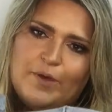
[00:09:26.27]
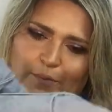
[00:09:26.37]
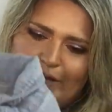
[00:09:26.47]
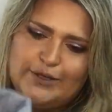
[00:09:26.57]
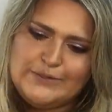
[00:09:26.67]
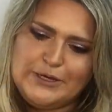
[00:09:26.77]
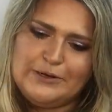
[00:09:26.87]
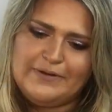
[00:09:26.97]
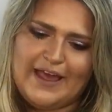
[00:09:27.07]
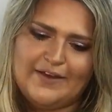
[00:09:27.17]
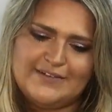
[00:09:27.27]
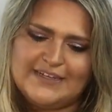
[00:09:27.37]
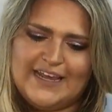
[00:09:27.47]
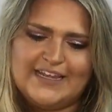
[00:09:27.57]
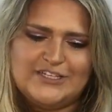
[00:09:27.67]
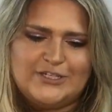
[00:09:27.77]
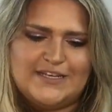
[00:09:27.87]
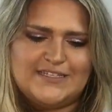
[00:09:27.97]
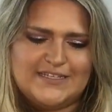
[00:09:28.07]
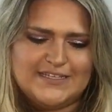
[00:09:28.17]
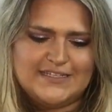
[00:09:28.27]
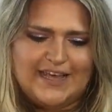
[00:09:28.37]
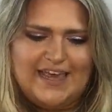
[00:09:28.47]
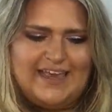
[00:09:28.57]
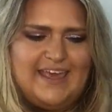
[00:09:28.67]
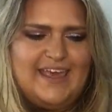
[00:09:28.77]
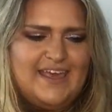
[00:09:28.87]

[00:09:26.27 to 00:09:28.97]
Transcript: but when you turn around, it's just this like